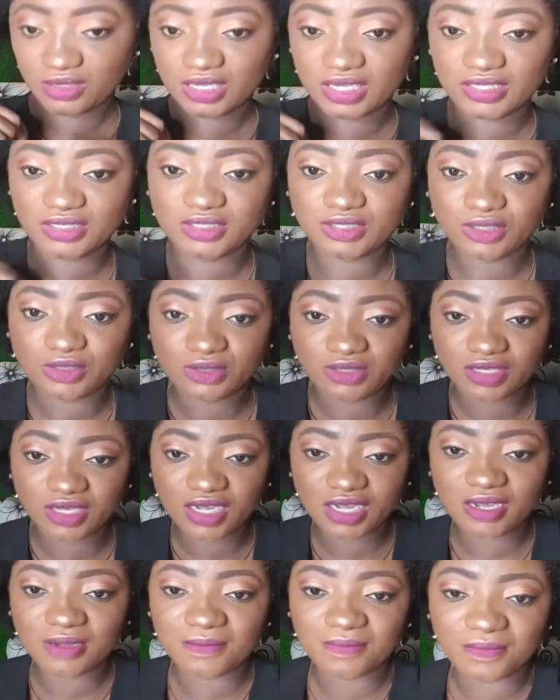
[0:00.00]
Okay, so
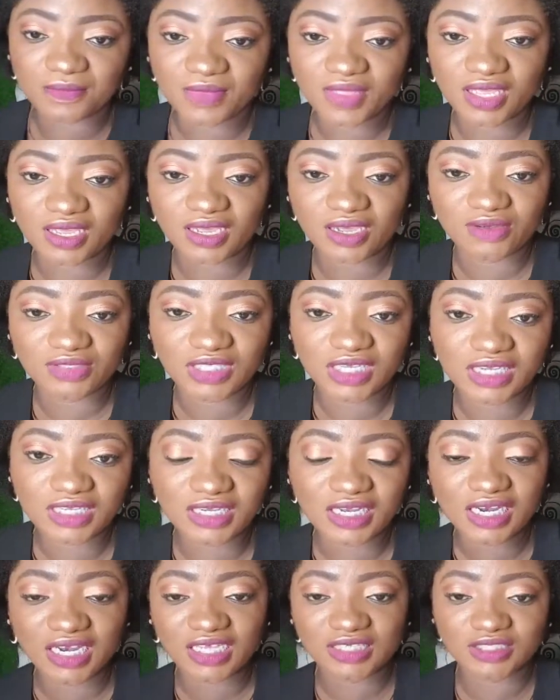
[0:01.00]
I was
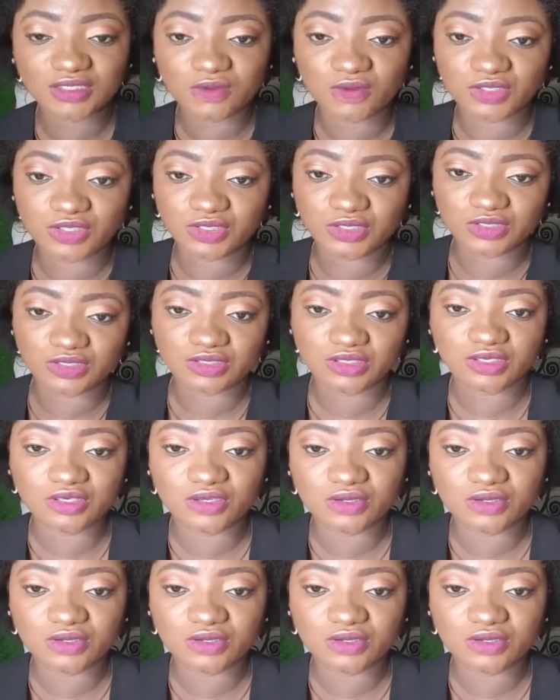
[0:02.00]
taking the last question.